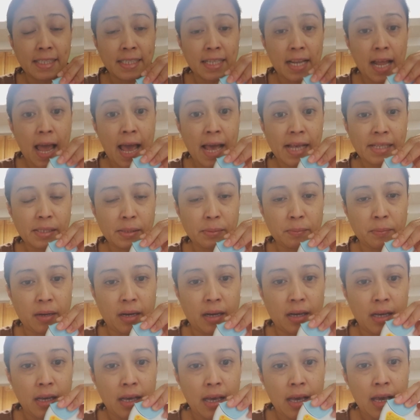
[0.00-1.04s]
in
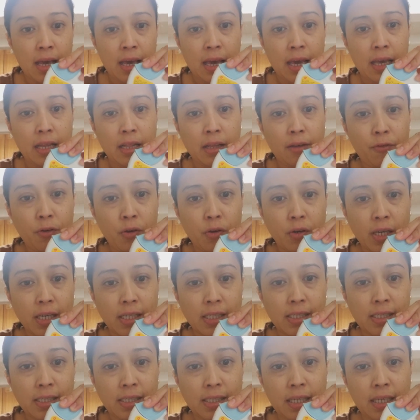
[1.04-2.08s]
asthma. And if you
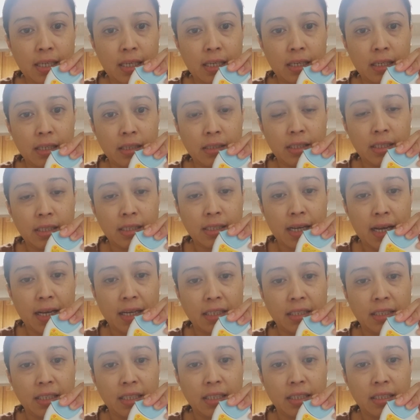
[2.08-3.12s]
can see,
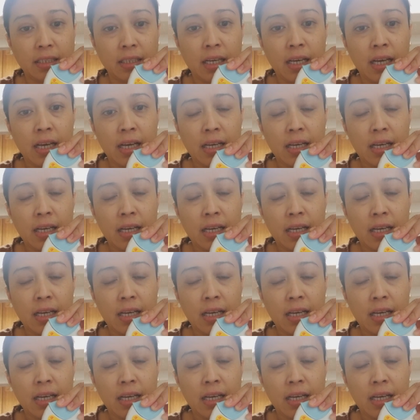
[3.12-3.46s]
C19,